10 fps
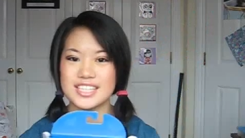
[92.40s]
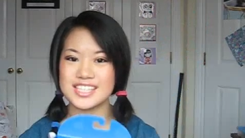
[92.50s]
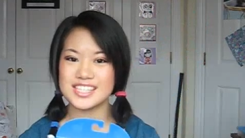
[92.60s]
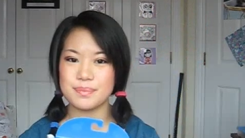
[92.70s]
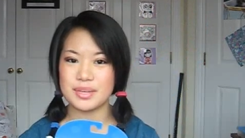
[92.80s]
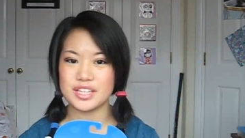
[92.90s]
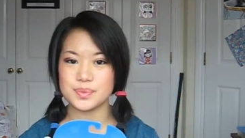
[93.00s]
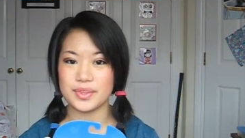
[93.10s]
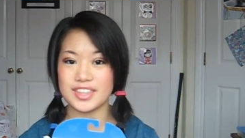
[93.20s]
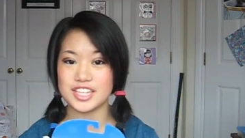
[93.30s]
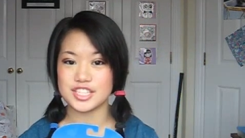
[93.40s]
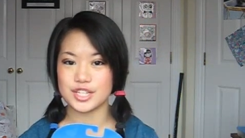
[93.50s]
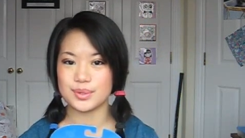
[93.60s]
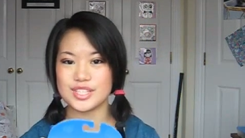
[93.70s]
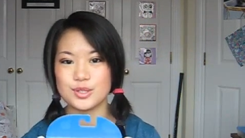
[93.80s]
This is the base one they do.
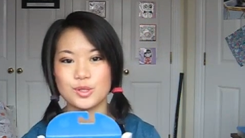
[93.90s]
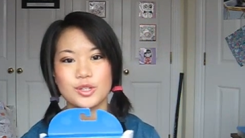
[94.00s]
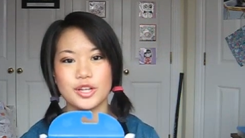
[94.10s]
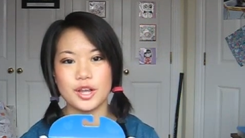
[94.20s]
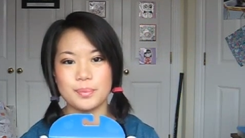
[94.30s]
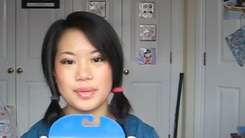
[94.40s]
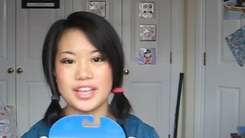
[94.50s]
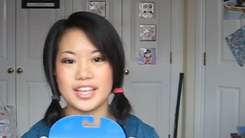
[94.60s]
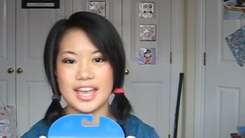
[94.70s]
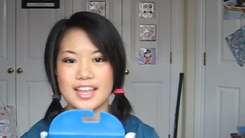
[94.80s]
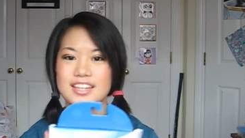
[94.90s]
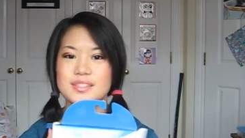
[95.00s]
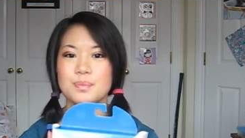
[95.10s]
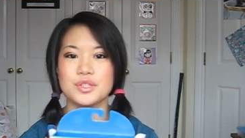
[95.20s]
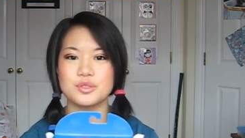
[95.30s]
It's called Go Big and
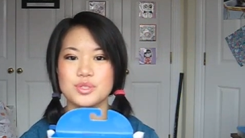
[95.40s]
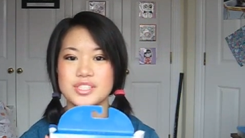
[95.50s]
it's model